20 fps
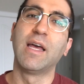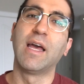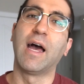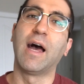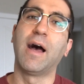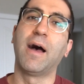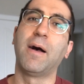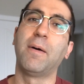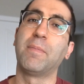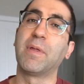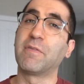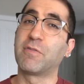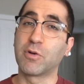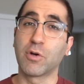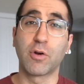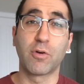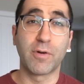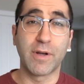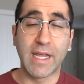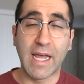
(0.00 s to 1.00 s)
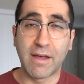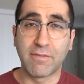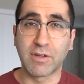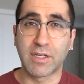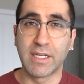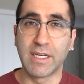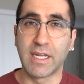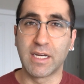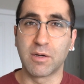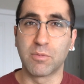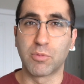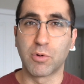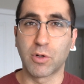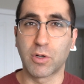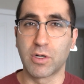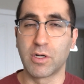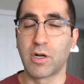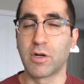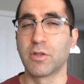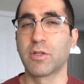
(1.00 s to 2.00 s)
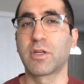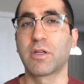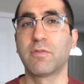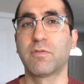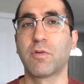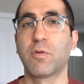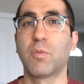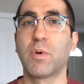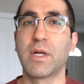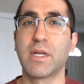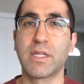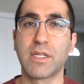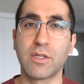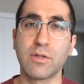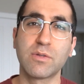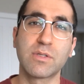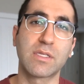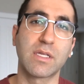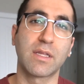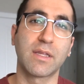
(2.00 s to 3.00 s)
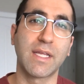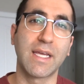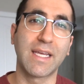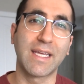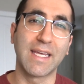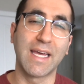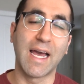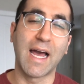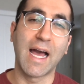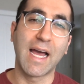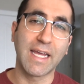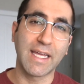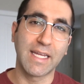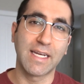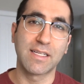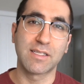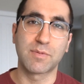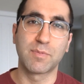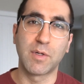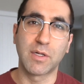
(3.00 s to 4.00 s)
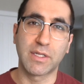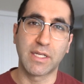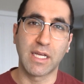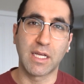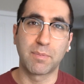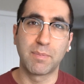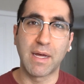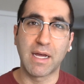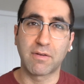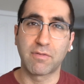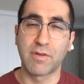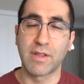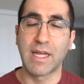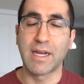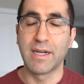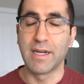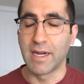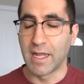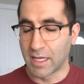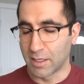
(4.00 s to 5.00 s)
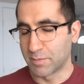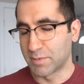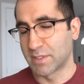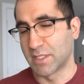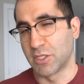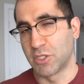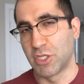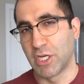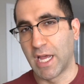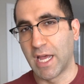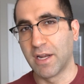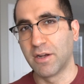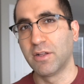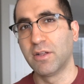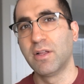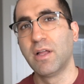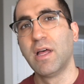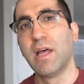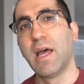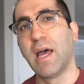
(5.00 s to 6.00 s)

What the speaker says: If you don't already have a Canadian broker and are looking for one, use the link. I get a small kickback for that and it helps the channel